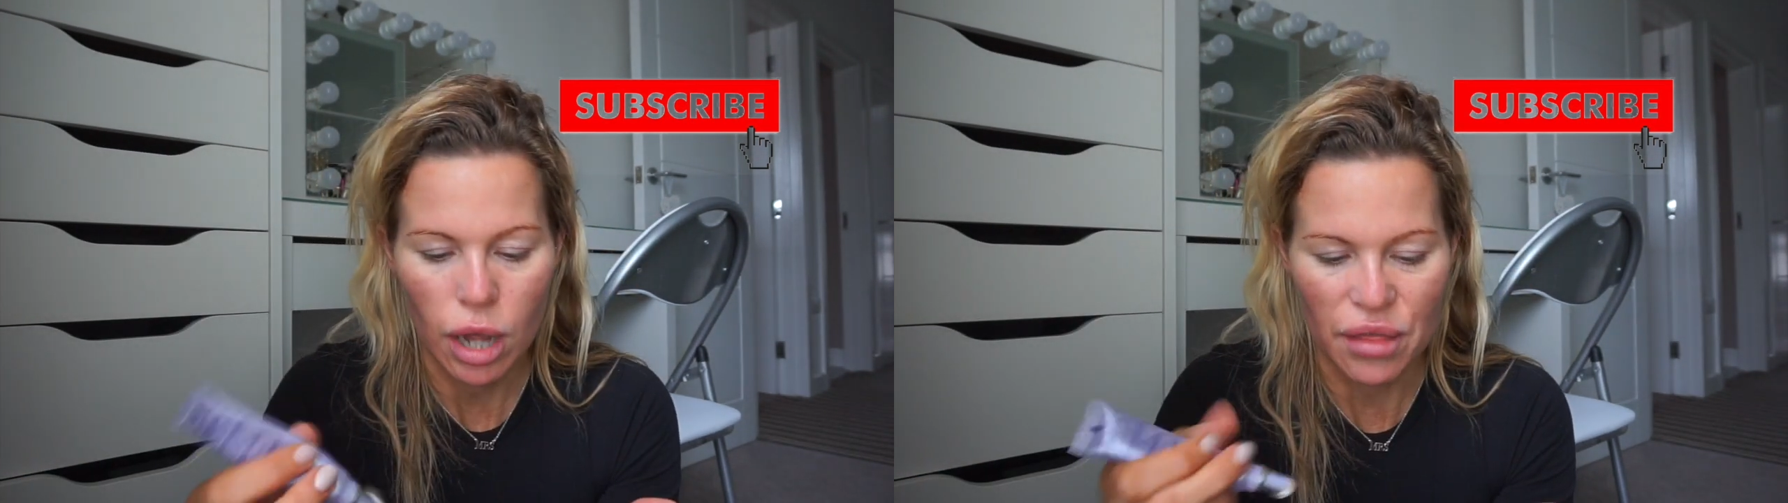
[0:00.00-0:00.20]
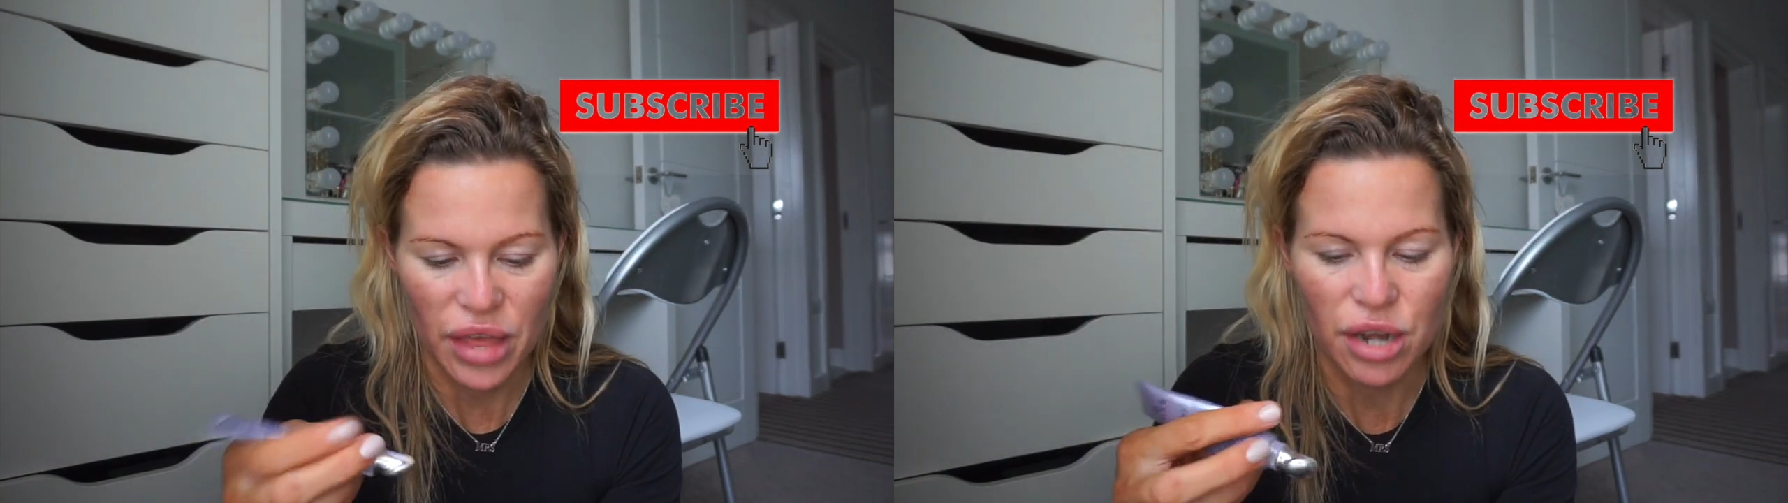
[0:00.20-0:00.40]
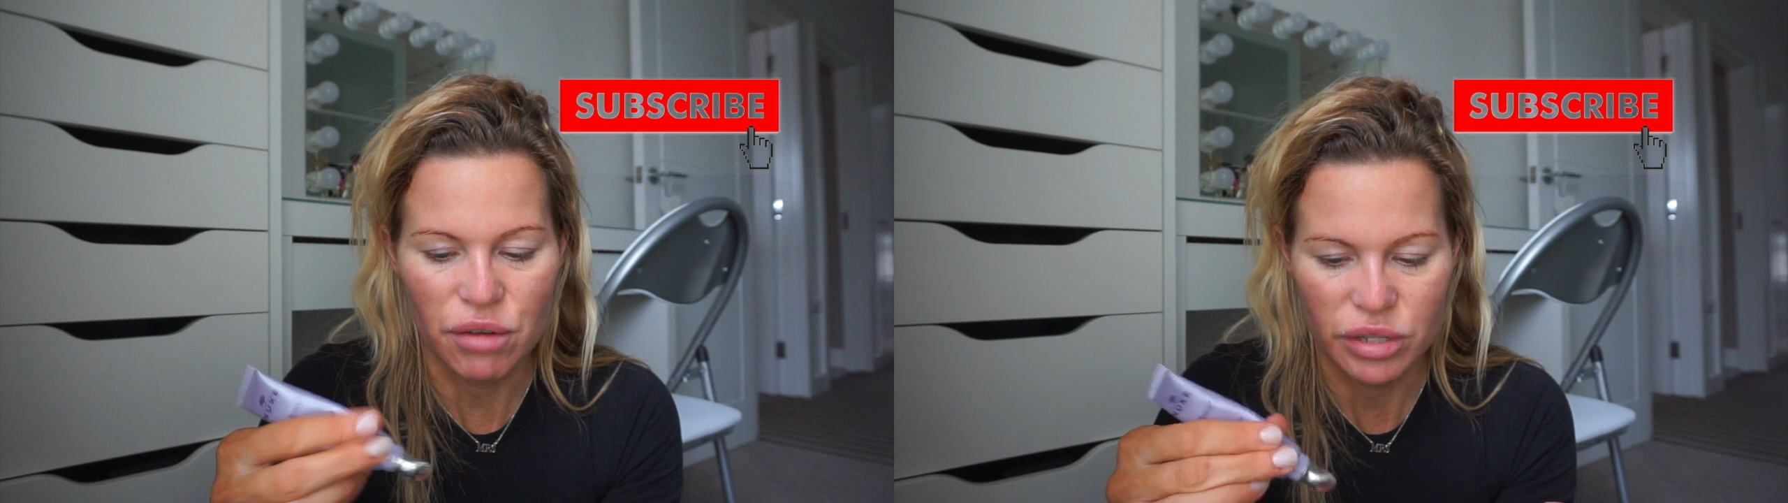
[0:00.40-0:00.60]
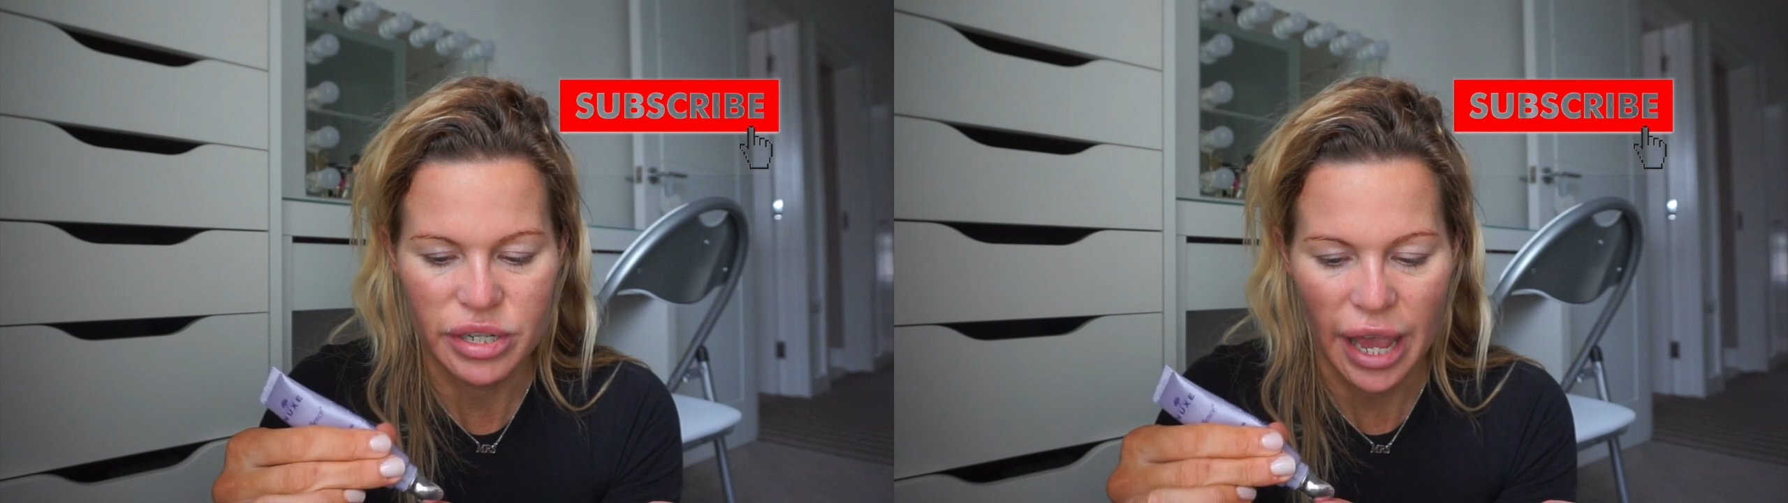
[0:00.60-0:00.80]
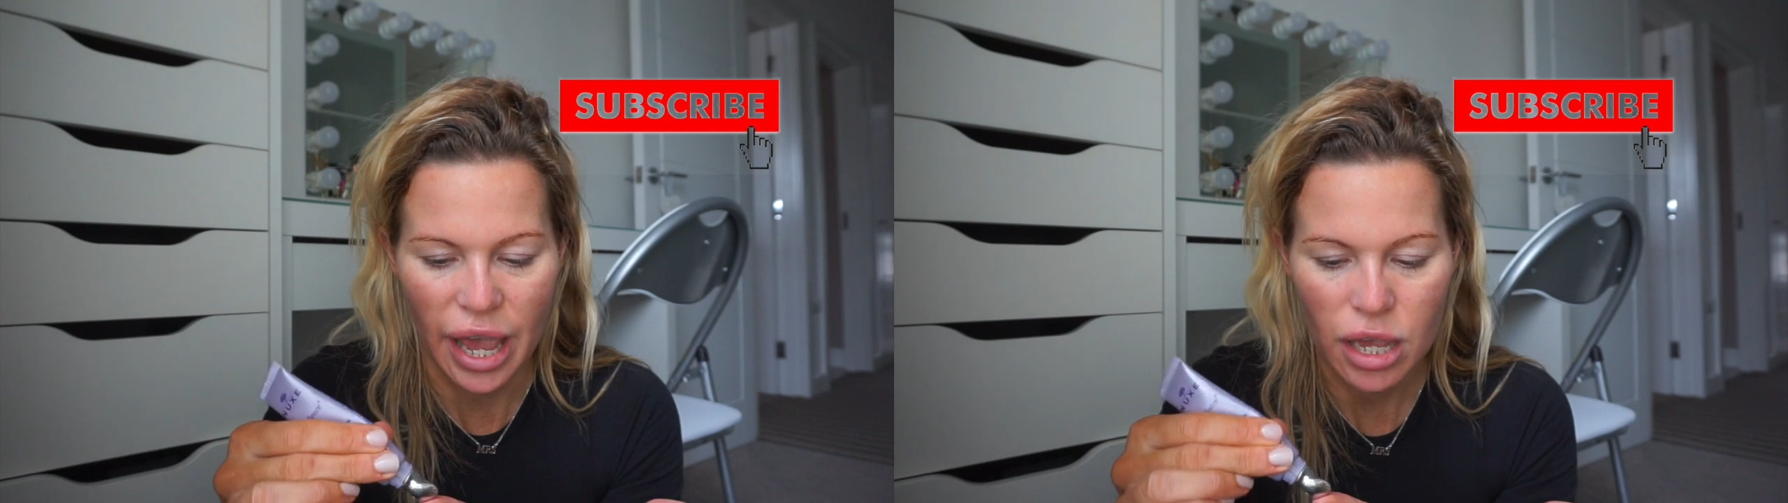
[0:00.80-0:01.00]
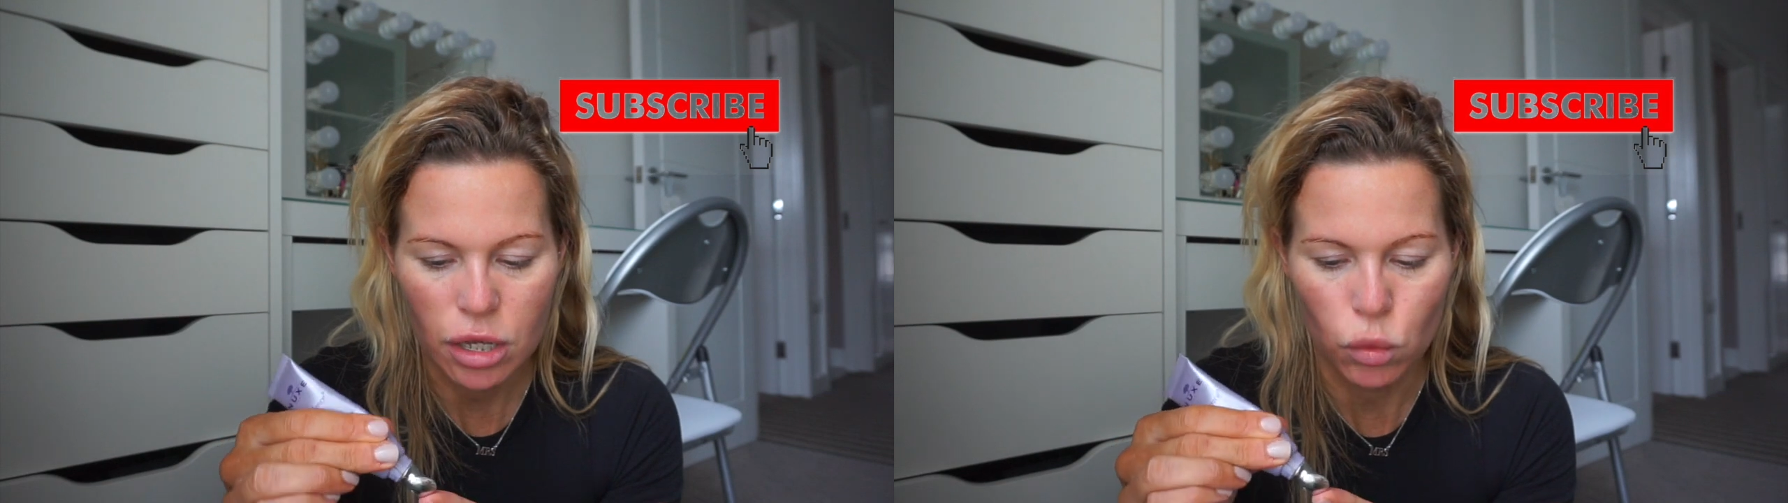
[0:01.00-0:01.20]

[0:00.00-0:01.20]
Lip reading: at the end of the day,